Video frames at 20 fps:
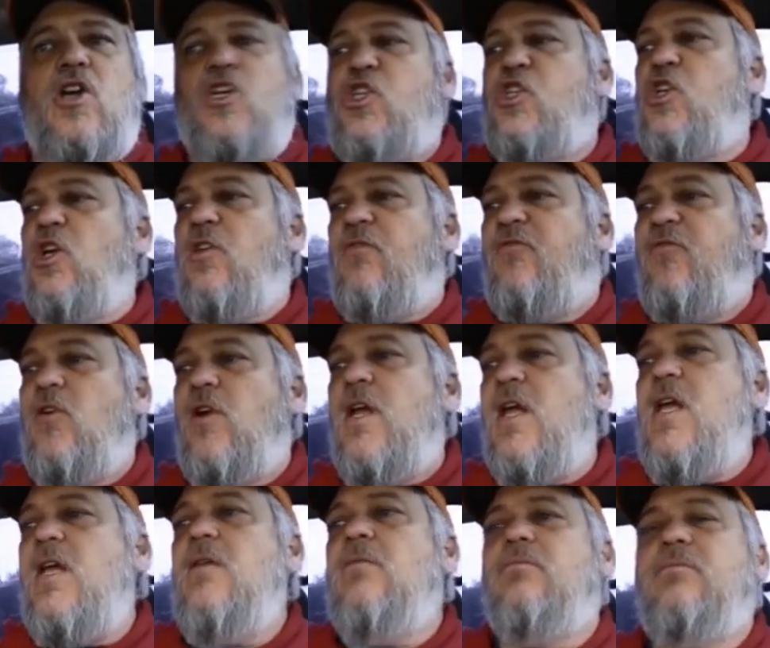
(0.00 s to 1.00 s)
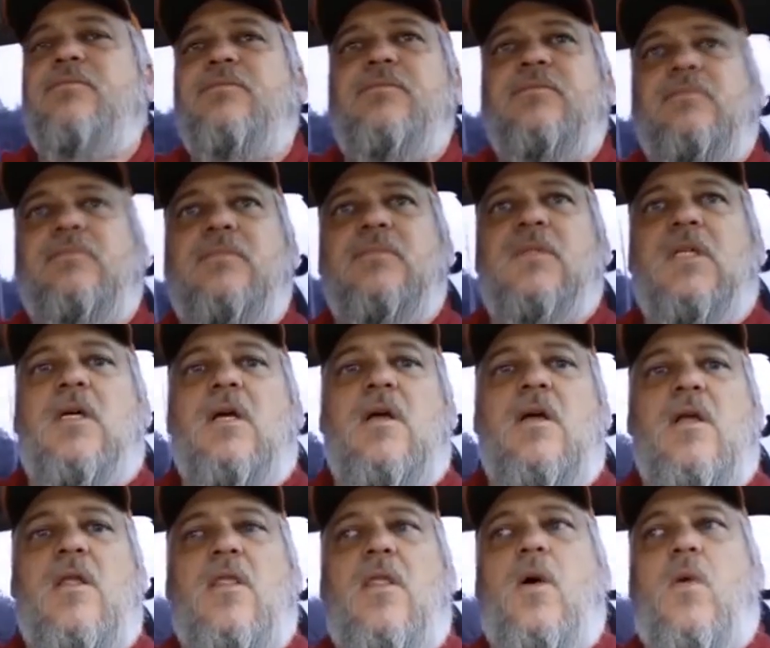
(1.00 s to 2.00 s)
Well, that's, that's this
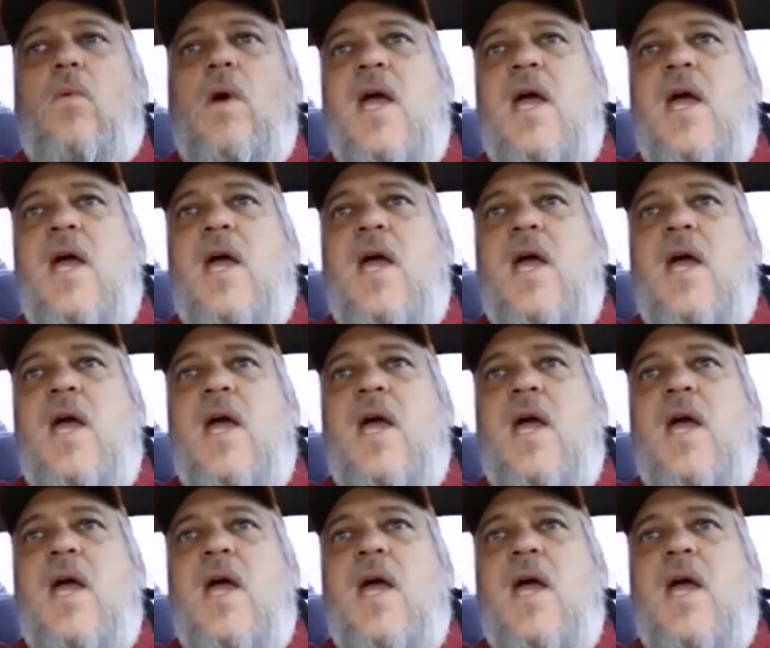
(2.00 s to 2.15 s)
choice.